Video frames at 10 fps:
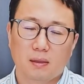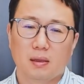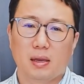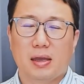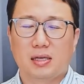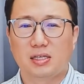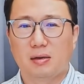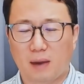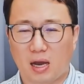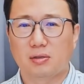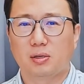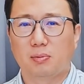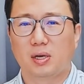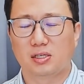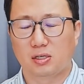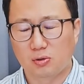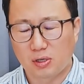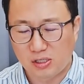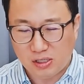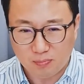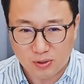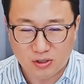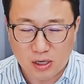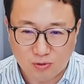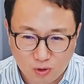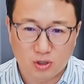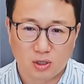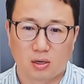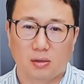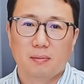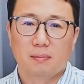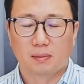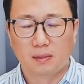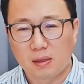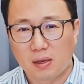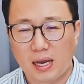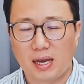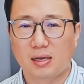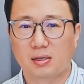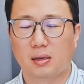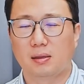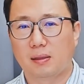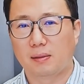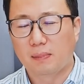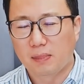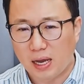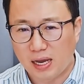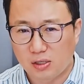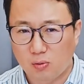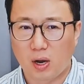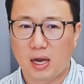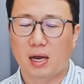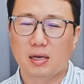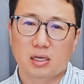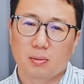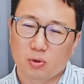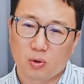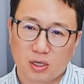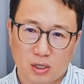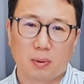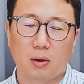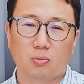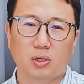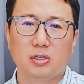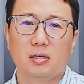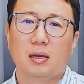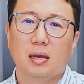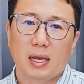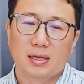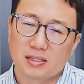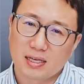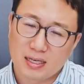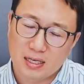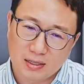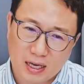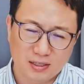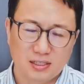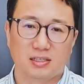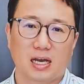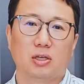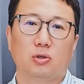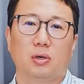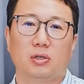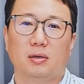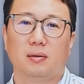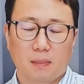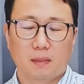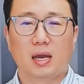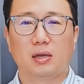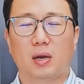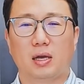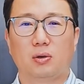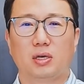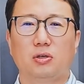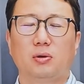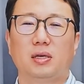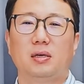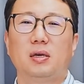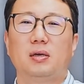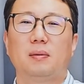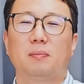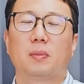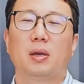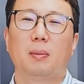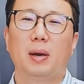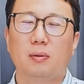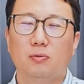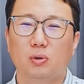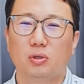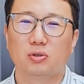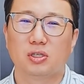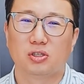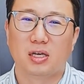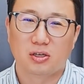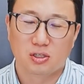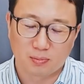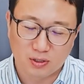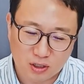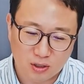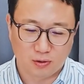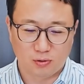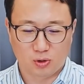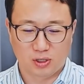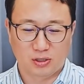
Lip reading: excessive housing price increases must never occur. And that is why I keep talking about risks and stating that it is dangerous. I tried to illustrate this with a metaphor using ChatGPT. Look at